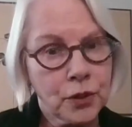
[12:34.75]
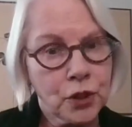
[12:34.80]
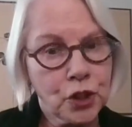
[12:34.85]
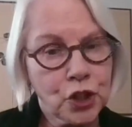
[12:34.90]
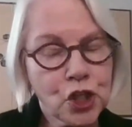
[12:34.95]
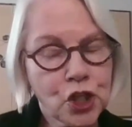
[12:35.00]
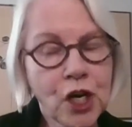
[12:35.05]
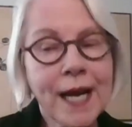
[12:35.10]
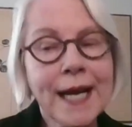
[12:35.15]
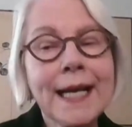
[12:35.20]

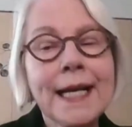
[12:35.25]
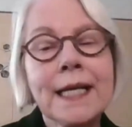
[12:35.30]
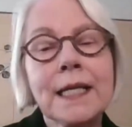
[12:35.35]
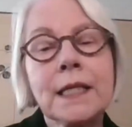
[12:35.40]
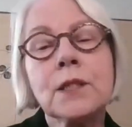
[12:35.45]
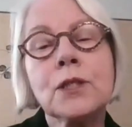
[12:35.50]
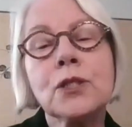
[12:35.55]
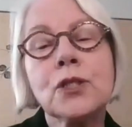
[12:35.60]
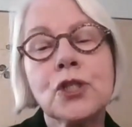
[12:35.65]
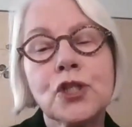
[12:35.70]

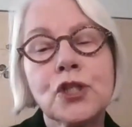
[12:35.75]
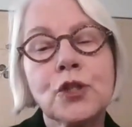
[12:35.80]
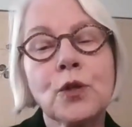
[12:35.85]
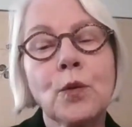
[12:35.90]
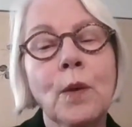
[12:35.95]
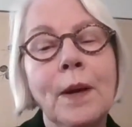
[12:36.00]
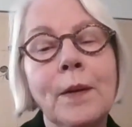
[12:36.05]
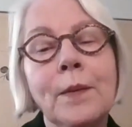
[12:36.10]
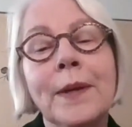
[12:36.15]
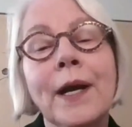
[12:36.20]
changed the
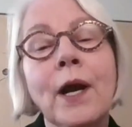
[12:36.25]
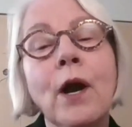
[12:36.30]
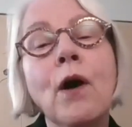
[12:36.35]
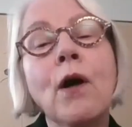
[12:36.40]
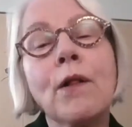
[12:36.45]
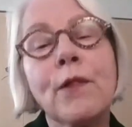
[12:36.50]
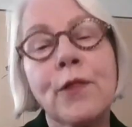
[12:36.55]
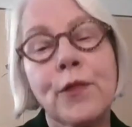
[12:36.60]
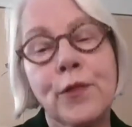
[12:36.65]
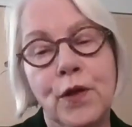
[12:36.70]
way we
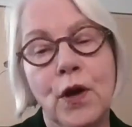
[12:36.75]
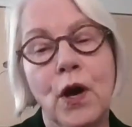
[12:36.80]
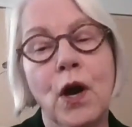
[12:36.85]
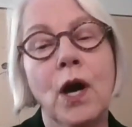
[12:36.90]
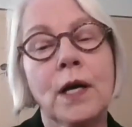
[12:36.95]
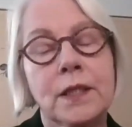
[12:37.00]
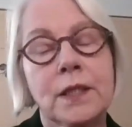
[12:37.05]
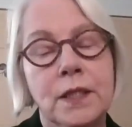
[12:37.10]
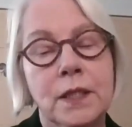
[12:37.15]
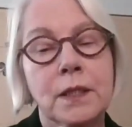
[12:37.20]
all
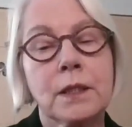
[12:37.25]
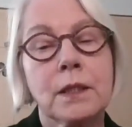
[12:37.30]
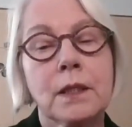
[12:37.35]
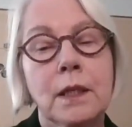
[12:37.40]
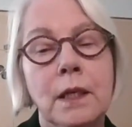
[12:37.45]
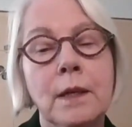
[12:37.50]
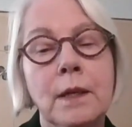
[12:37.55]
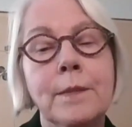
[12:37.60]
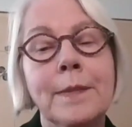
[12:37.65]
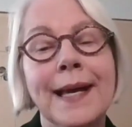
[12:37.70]
thought
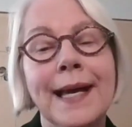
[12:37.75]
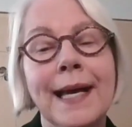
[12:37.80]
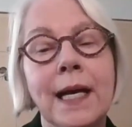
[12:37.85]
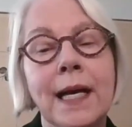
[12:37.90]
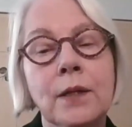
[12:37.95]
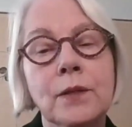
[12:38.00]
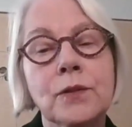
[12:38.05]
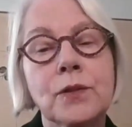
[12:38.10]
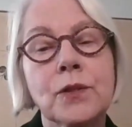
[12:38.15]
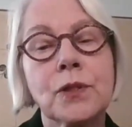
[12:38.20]

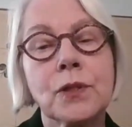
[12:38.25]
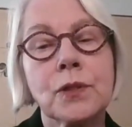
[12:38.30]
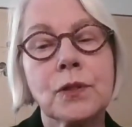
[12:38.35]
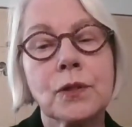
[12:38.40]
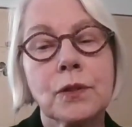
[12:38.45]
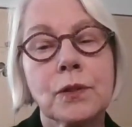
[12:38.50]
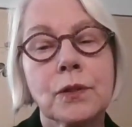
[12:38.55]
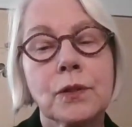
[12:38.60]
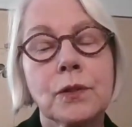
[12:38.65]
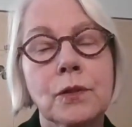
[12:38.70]
about
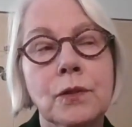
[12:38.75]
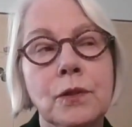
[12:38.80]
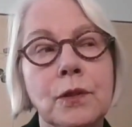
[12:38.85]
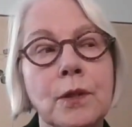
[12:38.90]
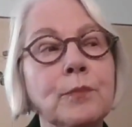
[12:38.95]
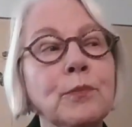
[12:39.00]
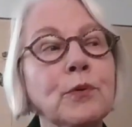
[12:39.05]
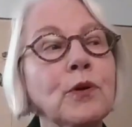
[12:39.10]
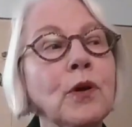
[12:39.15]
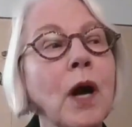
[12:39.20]

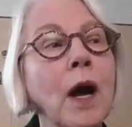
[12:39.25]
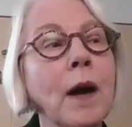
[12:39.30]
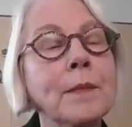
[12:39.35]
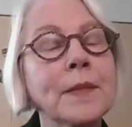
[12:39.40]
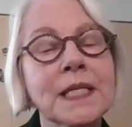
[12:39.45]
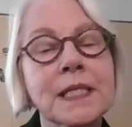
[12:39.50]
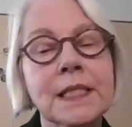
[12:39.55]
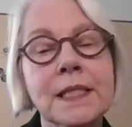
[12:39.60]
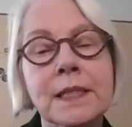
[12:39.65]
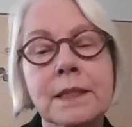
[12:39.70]
the
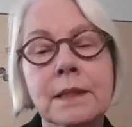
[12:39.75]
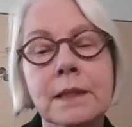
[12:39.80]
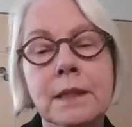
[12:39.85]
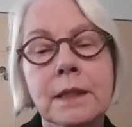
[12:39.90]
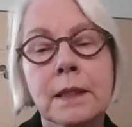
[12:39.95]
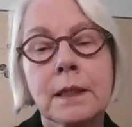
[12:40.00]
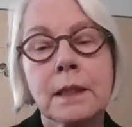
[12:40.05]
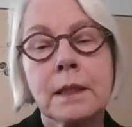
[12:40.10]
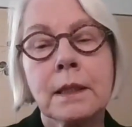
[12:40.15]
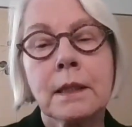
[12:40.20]
promise
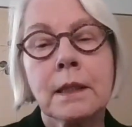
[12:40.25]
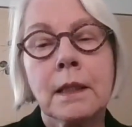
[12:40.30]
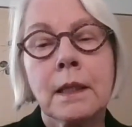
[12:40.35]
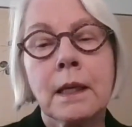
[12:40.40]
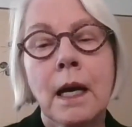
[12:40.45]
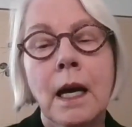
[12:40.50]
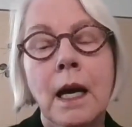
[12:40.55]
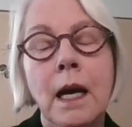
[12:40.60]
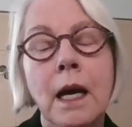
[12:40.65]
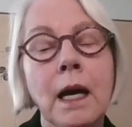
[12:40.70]

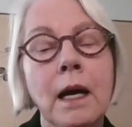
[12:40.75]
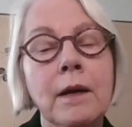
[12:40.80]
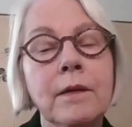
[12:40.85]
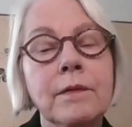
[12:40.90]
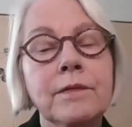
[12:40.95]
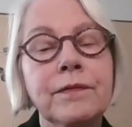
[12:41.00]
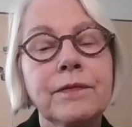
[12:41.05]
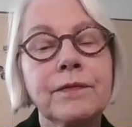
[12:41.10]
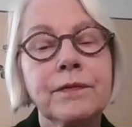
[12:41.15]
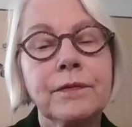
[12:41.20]

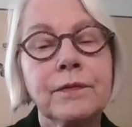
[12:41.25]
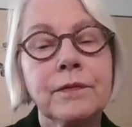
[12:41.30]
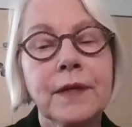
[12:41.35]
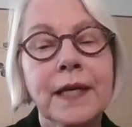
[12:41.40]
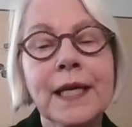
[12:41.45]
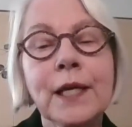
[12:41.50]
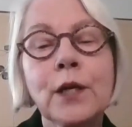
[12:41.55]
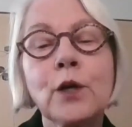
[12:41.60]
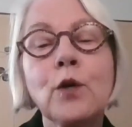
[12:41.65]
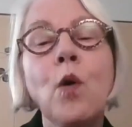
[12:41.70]
of
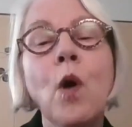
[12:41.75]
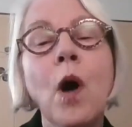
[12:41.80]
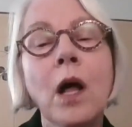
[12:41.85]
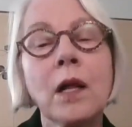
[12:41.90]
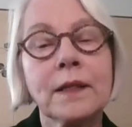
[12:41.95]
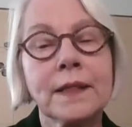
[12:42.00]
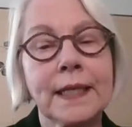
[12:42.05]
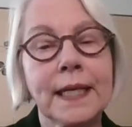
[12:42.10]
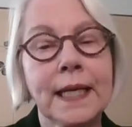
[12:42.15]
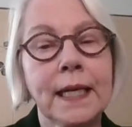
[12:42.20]

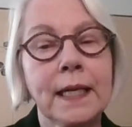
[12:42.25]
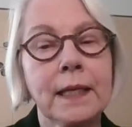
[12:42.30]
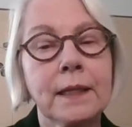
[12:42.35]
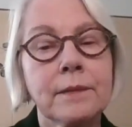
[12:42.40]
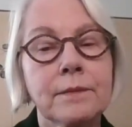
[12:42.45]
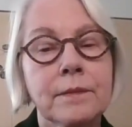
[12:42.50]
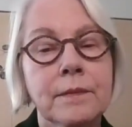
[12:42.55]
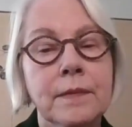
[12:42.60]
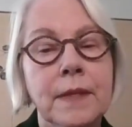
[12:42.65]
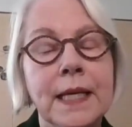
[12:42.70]
equality
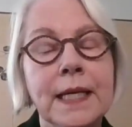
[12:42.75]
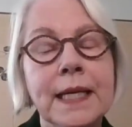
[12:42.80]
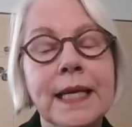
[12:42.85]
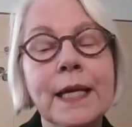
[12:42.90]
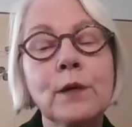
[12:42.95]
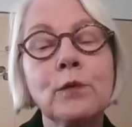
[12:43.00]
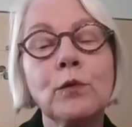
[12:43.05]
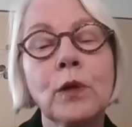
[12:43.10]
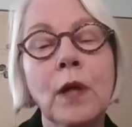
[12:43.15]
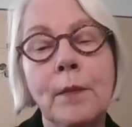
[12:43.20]
and
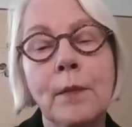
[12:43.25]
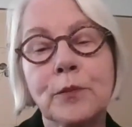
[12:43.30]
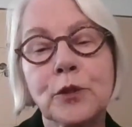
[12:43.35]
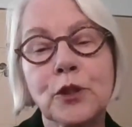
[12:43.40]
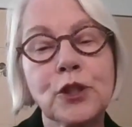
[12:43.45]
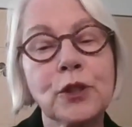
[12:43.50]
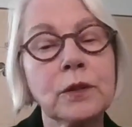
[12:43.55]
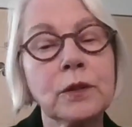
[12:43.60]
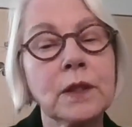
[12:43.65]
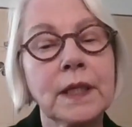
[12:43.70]
equal
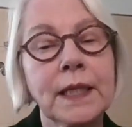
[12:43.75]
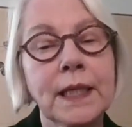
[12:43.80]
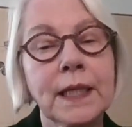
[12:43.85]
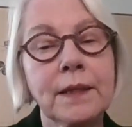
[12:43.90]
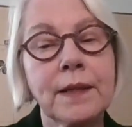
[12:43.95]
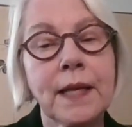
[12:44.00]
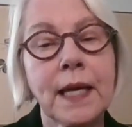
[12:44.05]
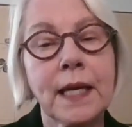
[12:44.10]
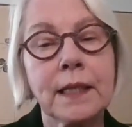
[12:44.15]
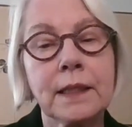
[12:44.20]
opportunity
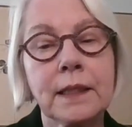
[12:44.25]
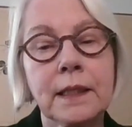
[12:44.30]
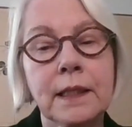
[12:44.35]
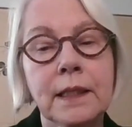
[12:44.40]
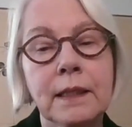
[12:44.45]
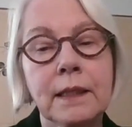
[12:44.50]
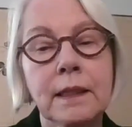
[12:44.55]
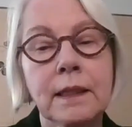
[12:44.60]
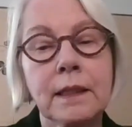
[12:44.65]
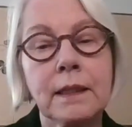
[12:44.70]
that
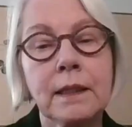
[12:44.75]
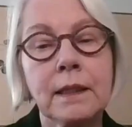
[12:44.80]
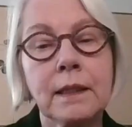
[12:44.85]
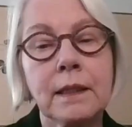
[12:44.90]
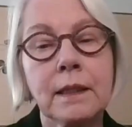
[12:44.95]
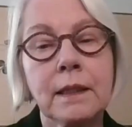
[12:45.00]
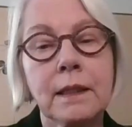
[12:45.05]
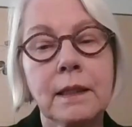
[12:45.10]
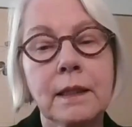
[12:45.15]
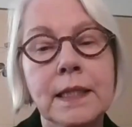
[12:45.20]

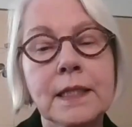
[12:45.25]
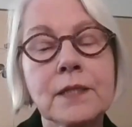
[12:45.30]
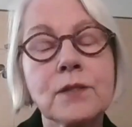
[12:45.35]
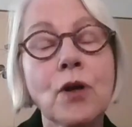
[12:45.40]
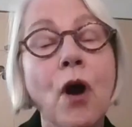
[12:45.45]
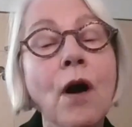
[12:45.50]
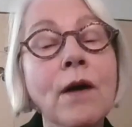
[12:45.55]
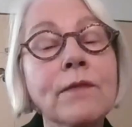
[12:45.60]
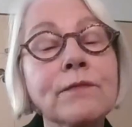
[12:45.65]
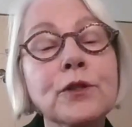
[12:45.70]
is
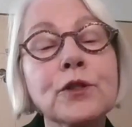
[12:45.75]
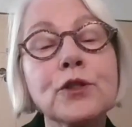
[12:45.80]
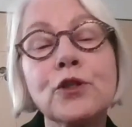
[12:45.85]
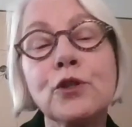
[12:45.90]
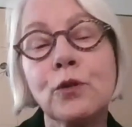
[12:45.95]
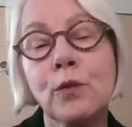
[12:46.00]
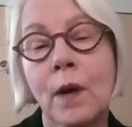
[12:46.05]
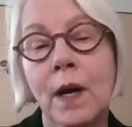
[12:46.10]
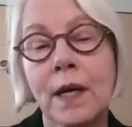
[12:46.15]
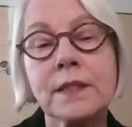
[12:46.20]
offered
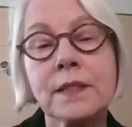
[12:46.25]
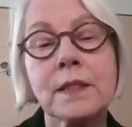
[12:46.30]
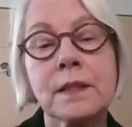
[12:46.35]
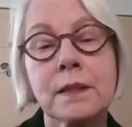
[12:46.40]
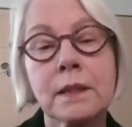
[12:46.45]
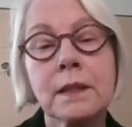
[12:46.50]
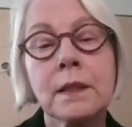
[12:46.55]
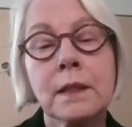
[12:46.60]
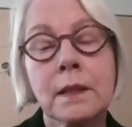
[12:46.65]
to us